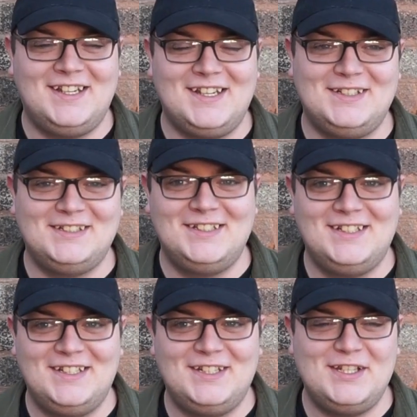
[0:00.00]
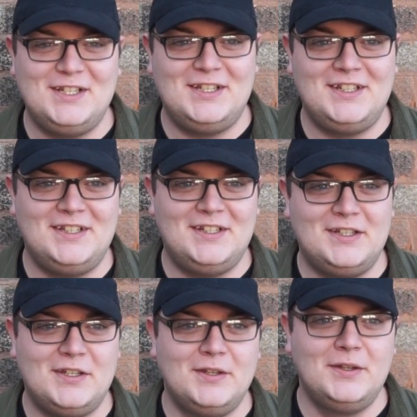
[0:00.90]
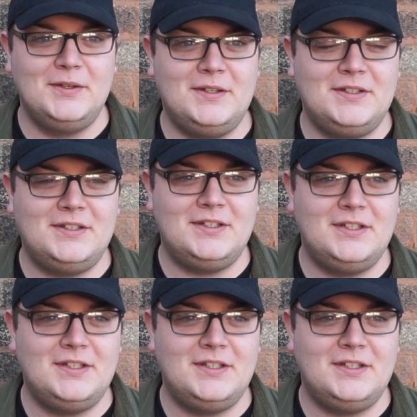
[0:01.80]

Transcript: Yeah. When we do the final uh, video,